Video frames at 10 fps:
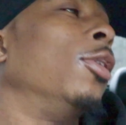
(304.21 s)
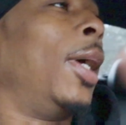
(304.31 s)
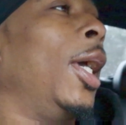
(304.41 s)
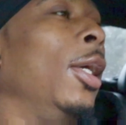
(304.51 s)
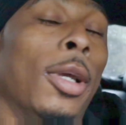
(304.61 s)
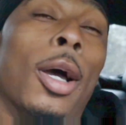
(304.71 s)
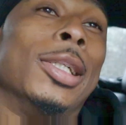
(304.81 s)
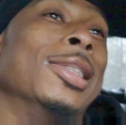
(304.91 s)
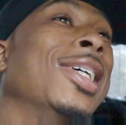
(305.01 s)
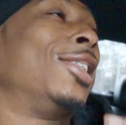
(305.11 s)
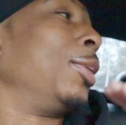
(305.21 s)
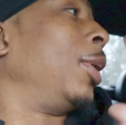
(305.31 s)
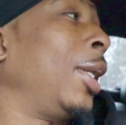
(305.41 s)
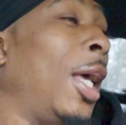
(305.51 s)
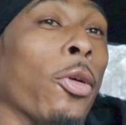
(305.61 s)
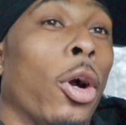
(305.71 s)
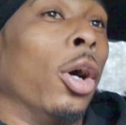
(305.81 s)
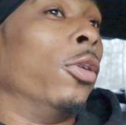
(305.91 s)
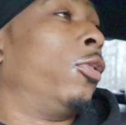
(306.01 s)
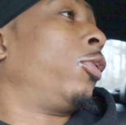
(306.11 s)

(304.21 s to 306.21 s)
them, hey, y'all need to take some of the labor off